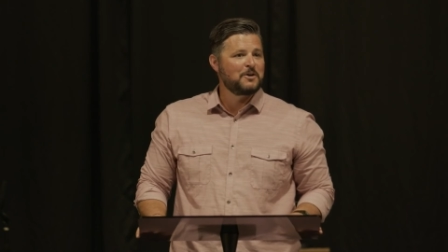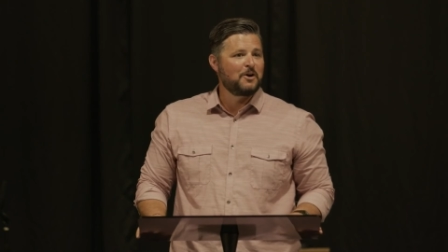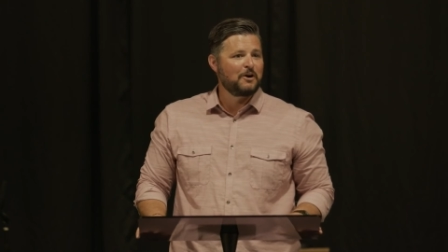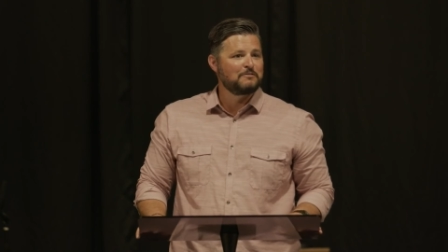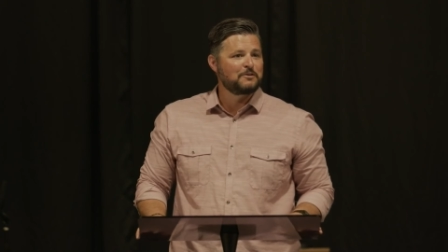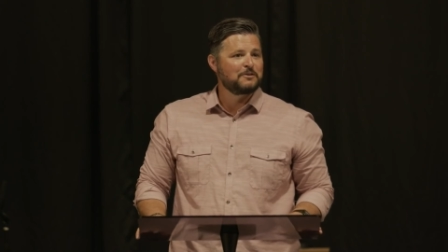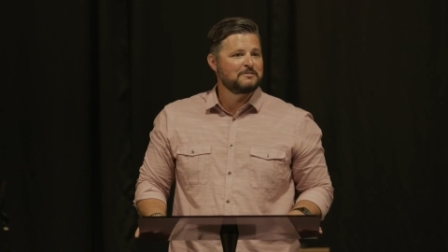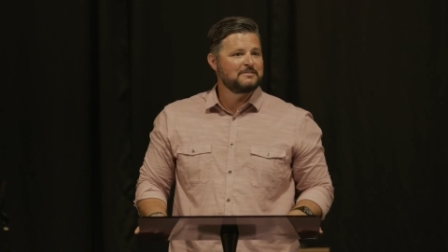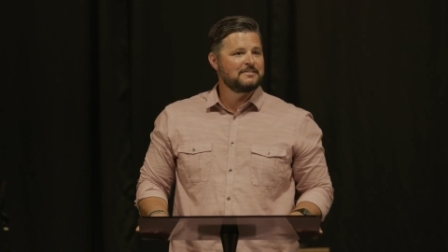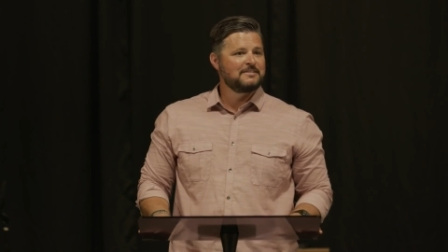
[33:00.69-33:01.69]
kind of been hard
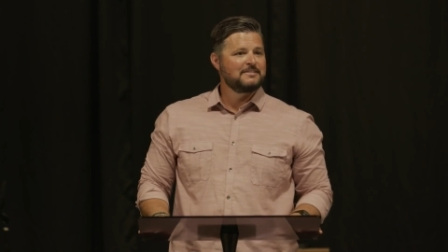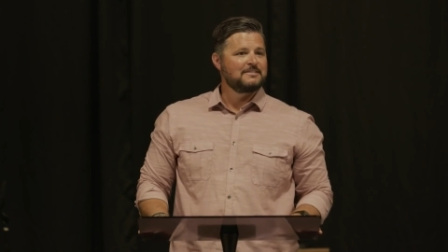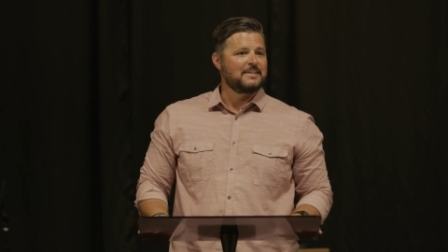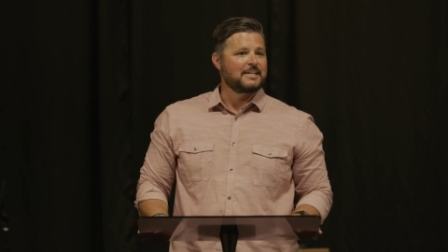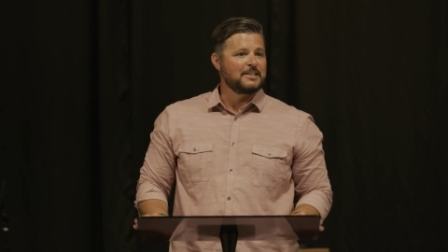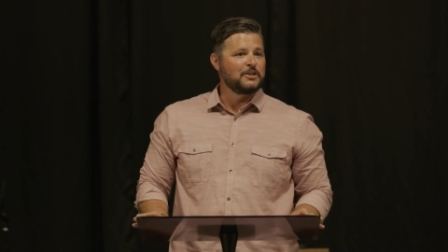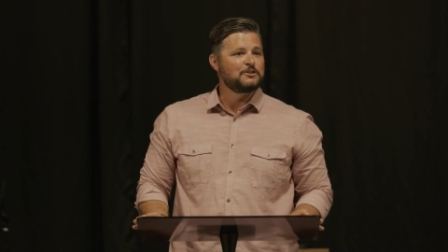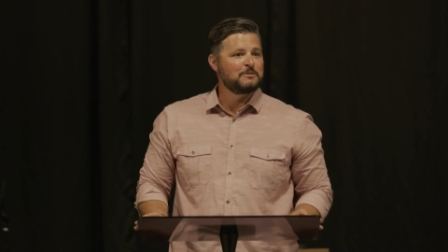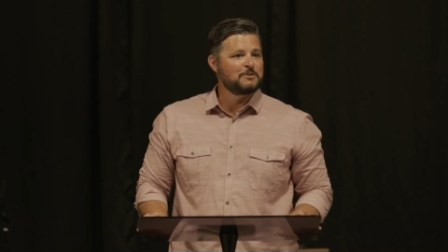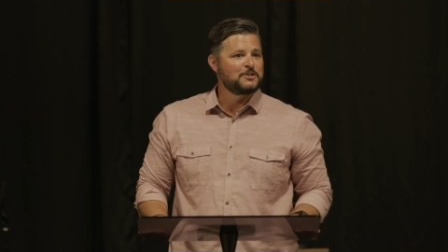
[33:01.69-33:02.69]
for like
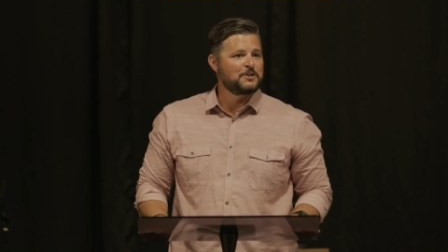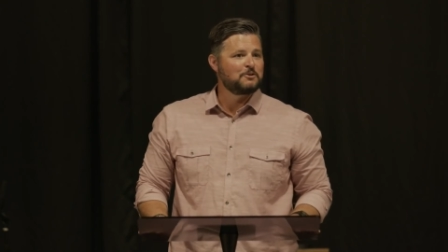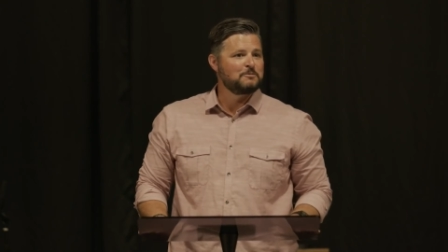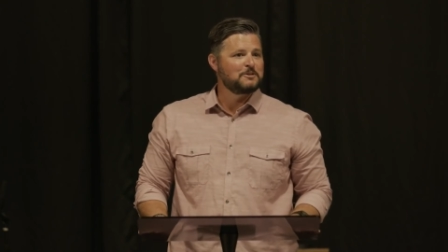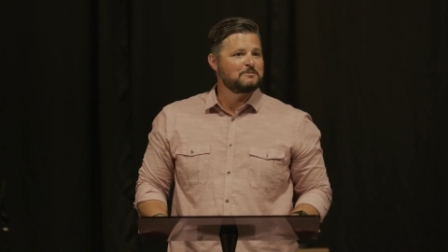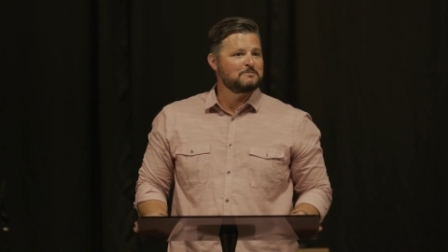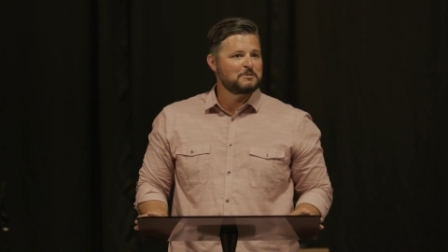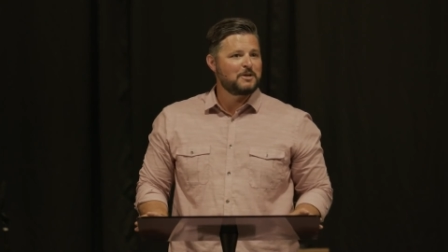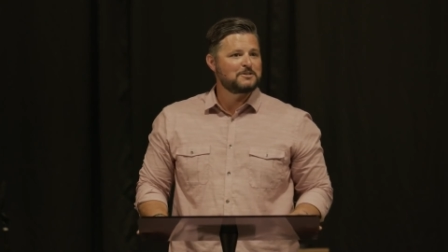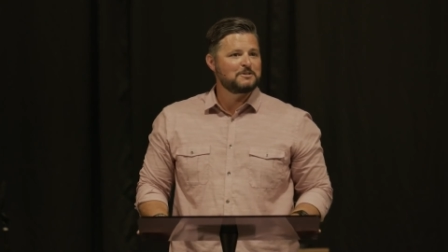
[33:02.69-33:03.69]
leadership in general, but
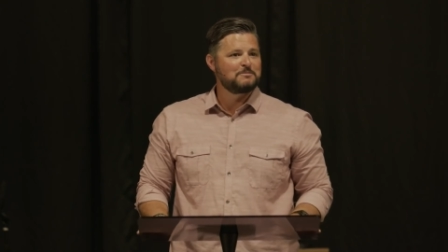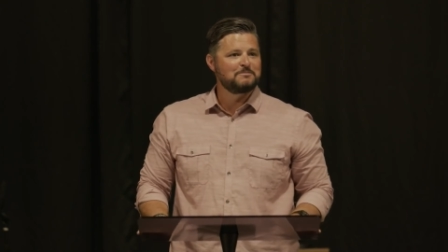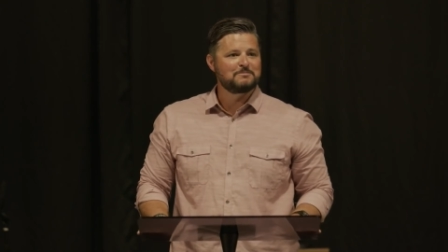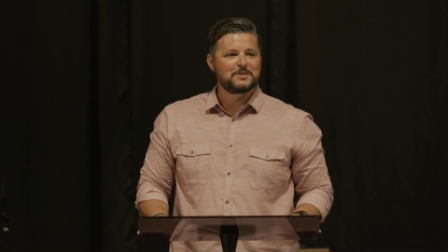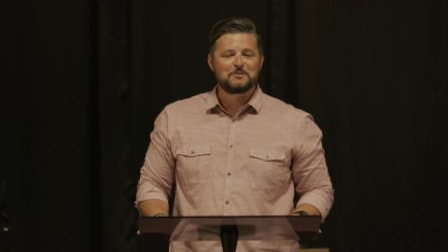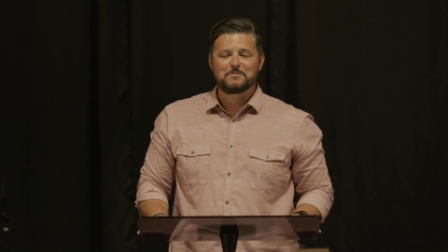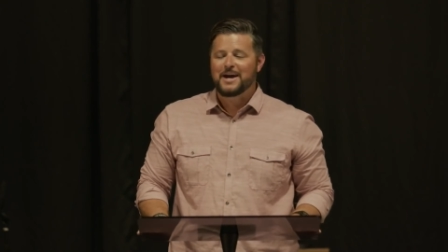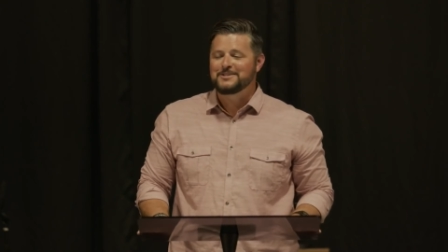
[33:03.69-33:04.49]
especially, you know,